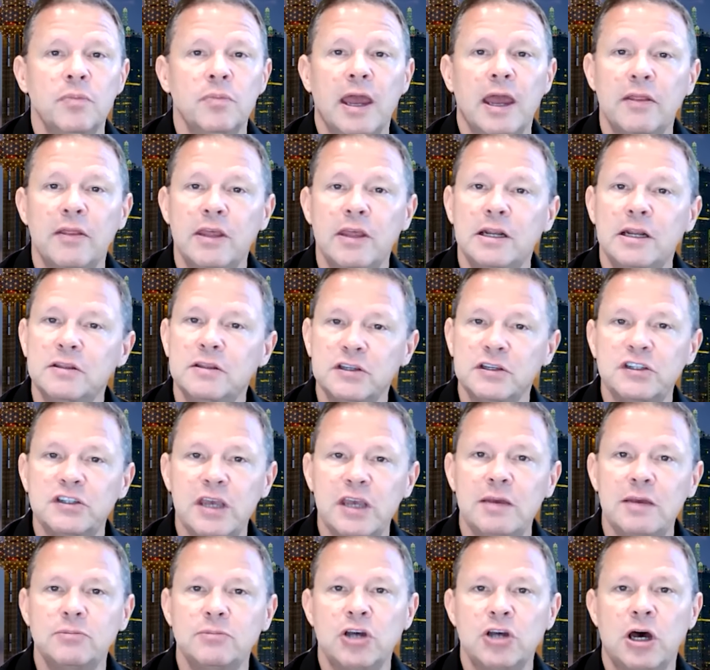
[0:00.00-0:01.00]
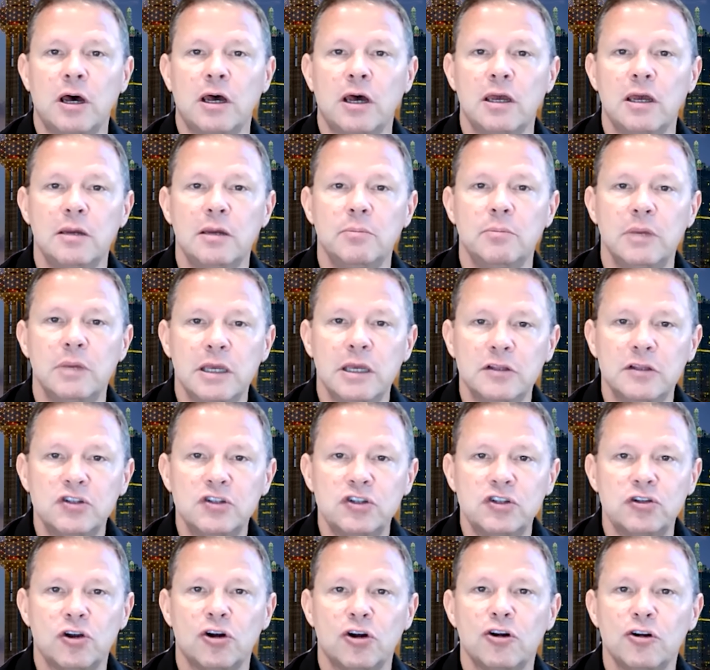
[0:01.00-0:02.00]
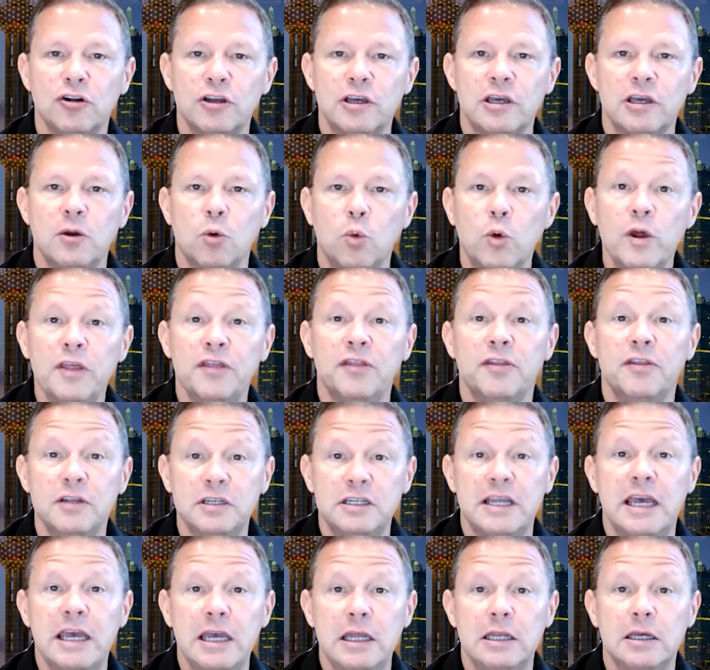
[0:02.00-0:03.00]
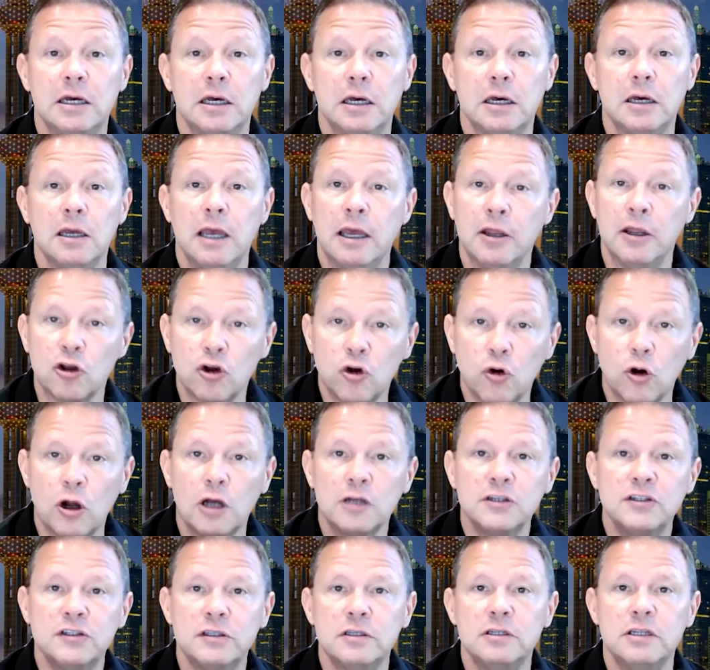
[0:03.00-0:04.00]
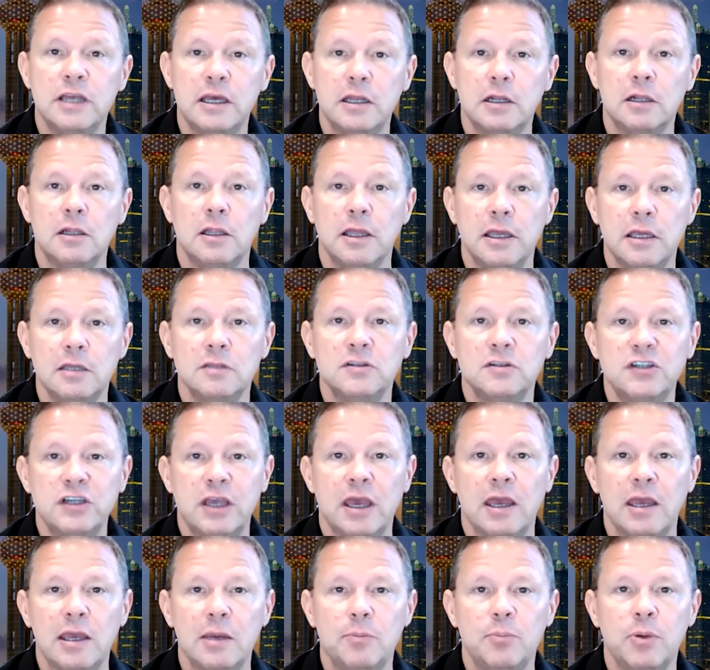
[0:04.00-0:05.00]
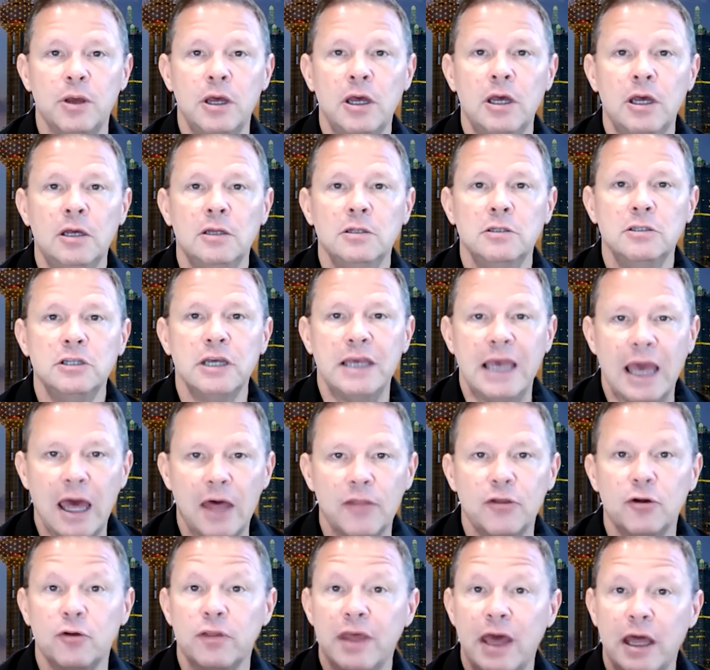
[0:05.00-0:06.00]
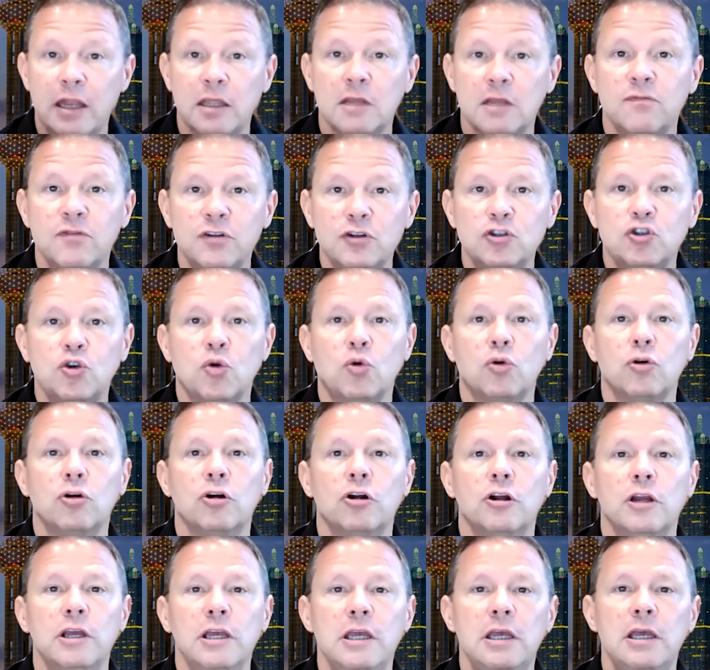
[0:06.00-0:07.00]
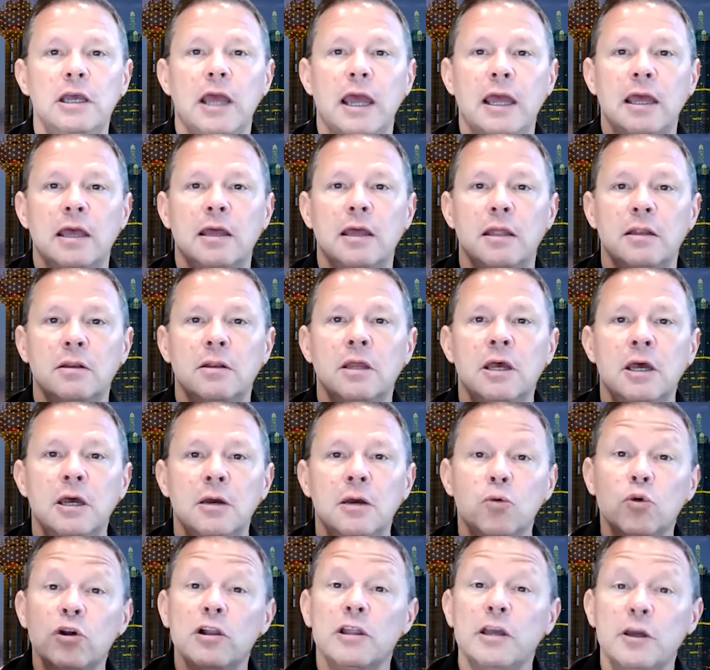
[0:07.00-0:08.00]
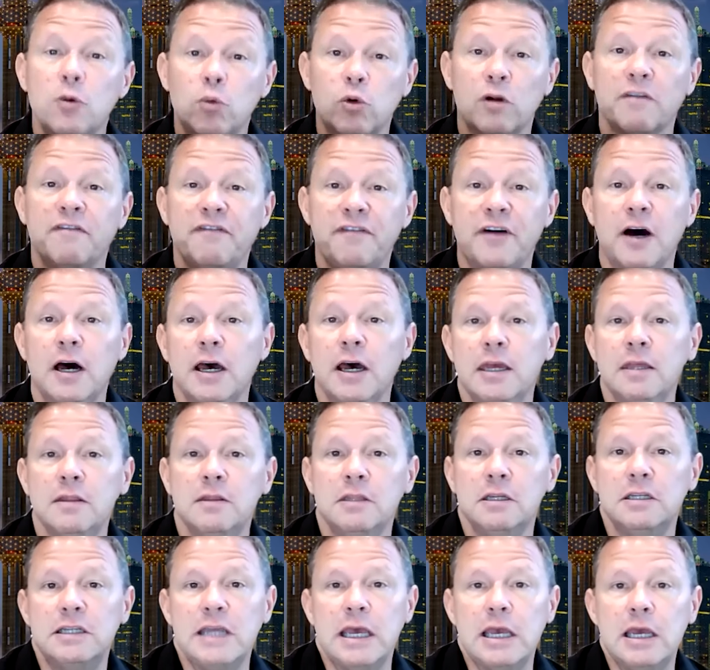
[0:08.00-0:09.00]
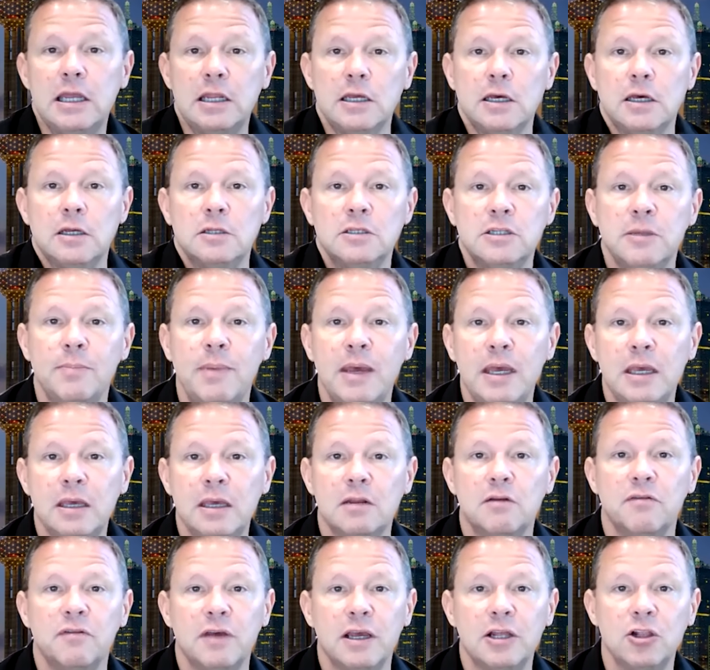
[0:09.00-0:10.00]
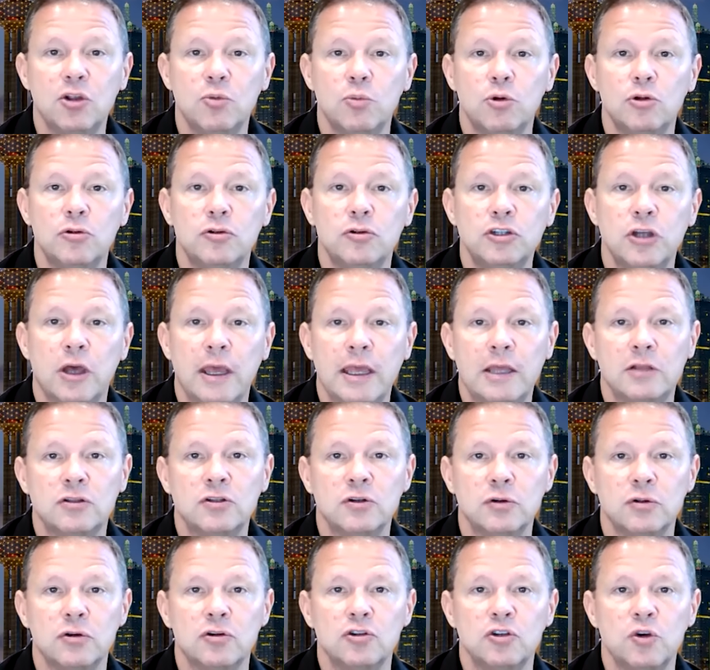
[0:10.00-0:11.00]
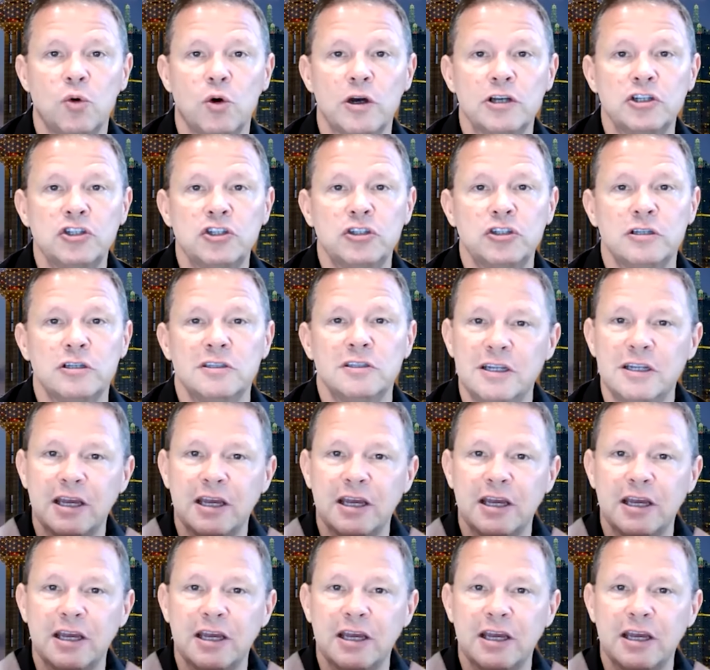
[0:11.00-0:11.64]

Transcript: And then at the same time, it's starting with the data and across the data landscape to gather that inventory and really refine the data to make it available to answer those questions.